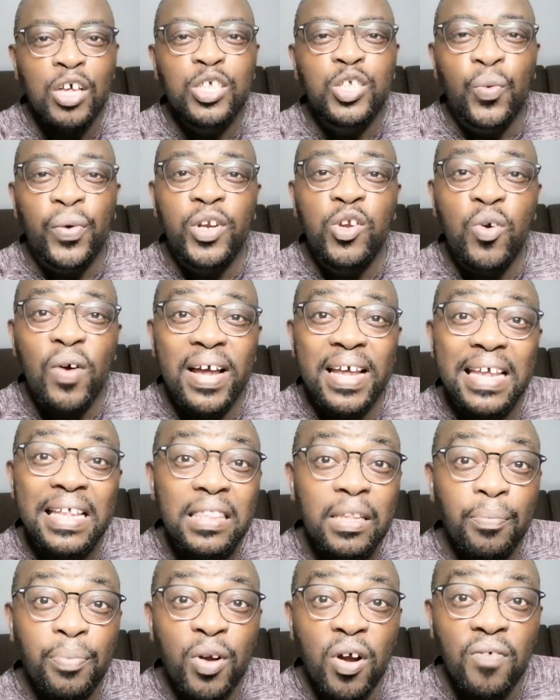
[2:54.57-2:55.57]
So when you are
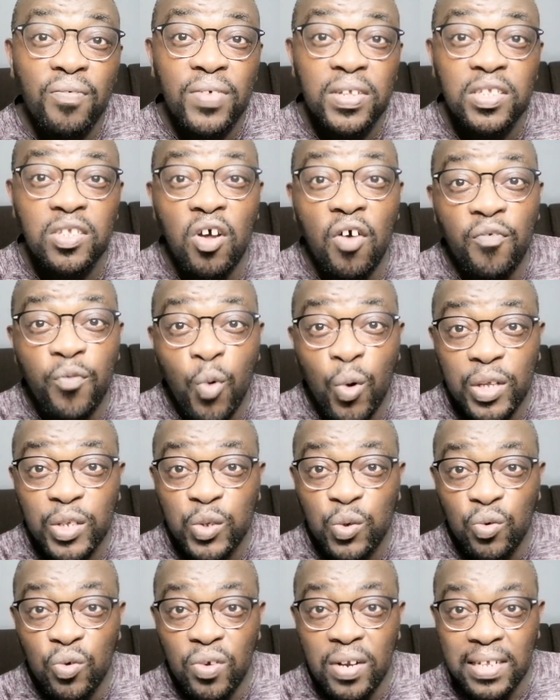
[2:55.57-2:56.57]
in the province of
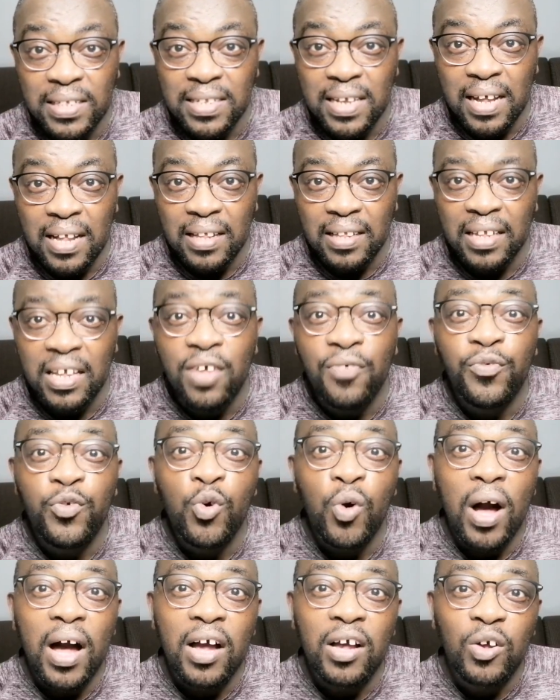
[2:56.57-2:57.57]
KwaZulu-Natal, if
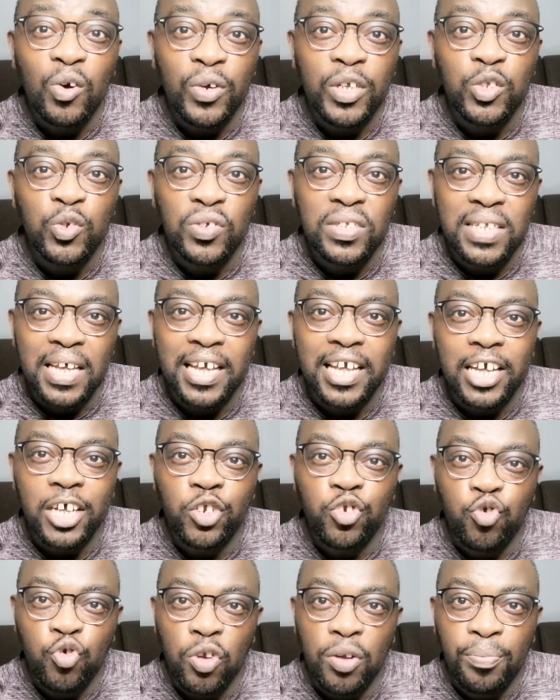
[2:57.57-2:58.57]
you are going to take
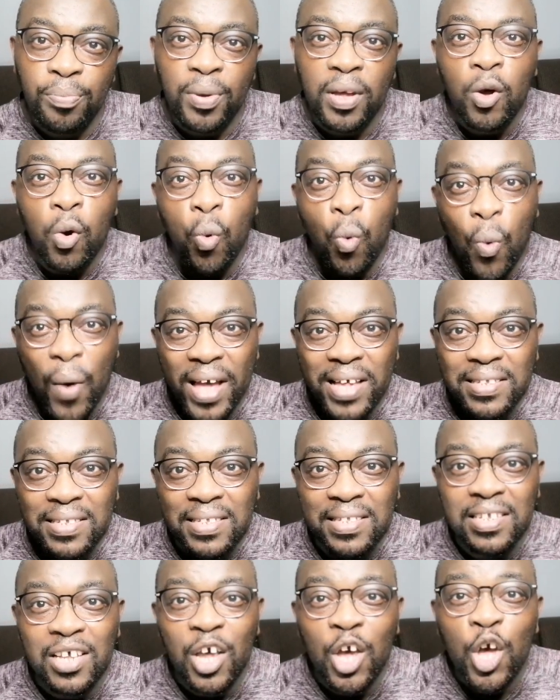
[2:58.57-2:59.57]
a trip
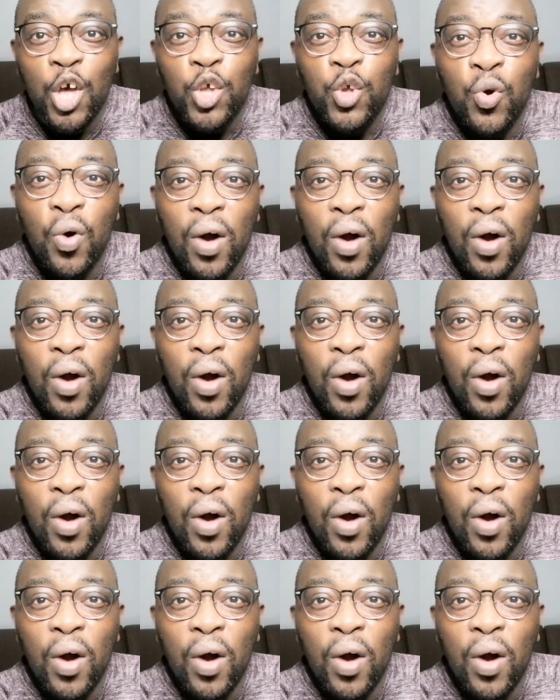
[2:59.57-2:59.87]
west,